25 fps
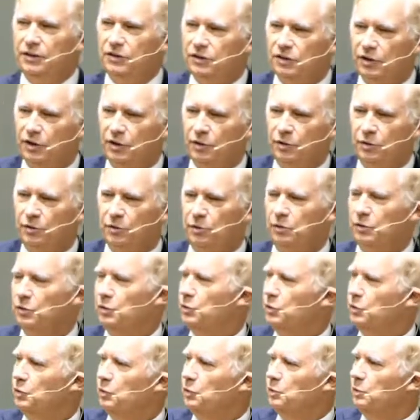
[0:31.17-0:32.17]

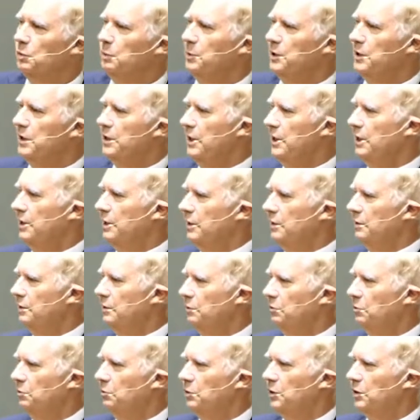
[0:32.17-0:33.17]
So we'll
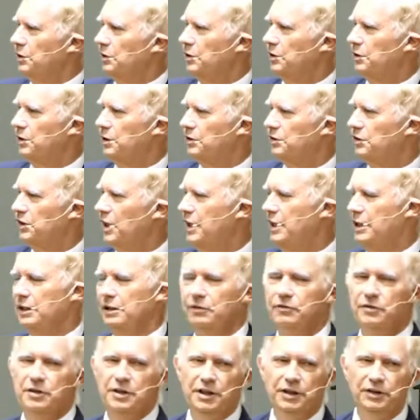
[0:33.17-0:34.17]
begin with the
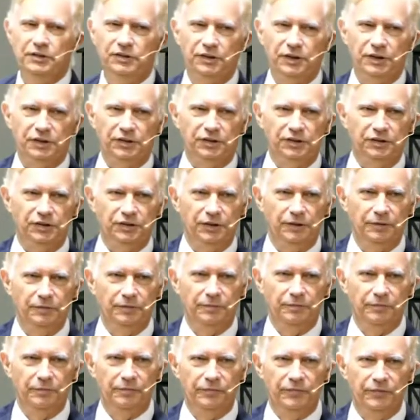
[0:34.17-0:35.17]
saying of Jesus
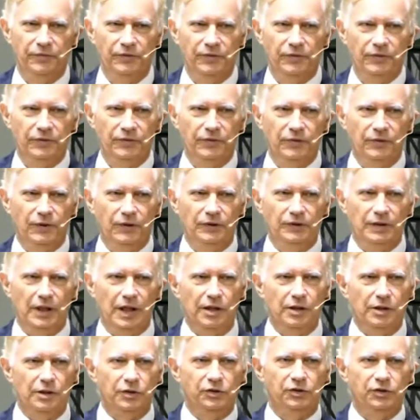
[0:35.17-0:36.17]

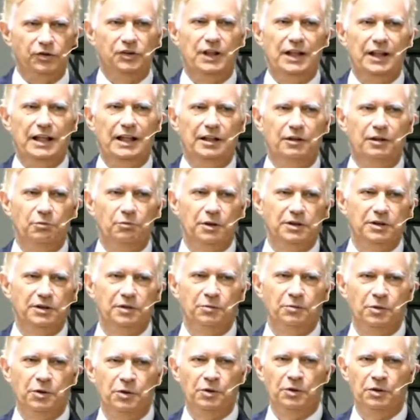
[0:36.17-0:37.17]
to understand
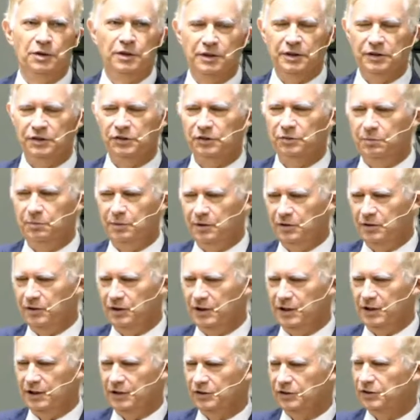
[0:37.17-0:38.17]
what the role of the
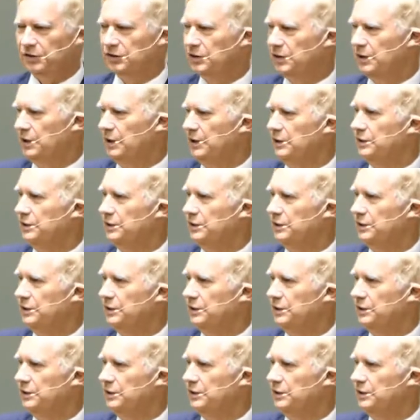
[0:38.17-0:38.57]
Spirit is.